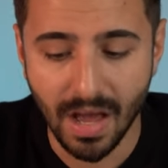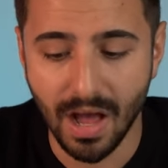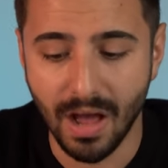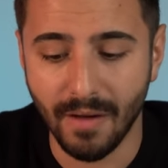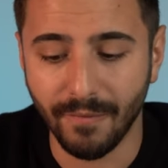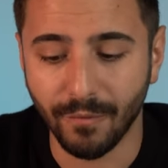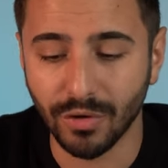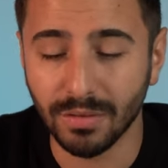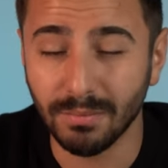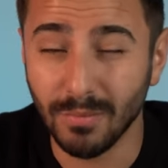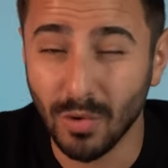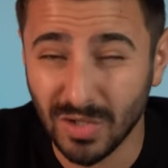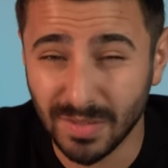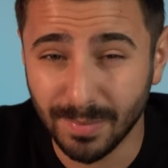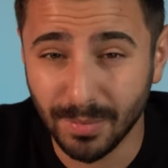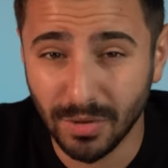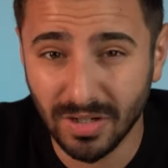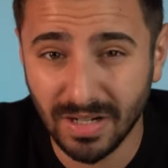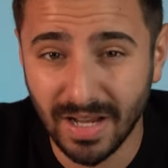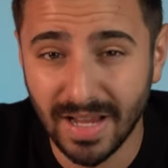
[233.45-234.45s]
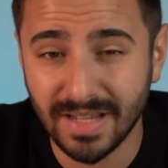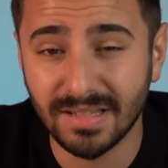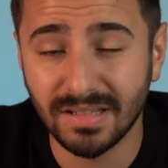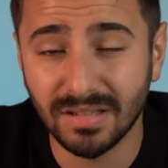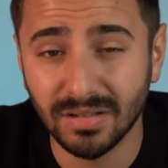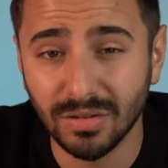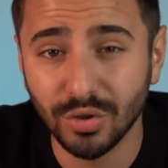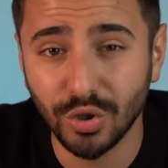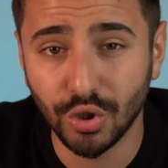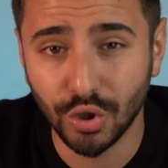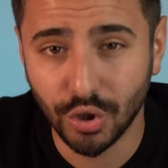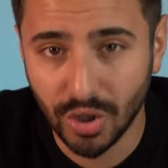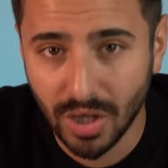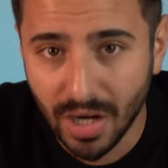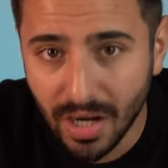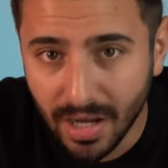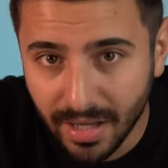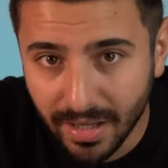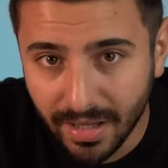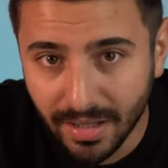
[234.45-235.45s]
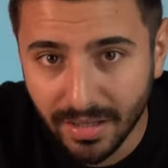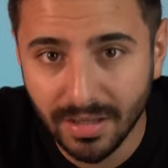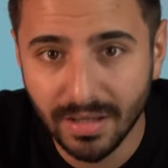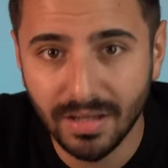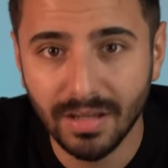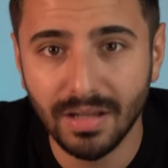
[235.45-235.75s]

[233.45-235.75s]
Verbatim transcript: Uh, for the most part, I still try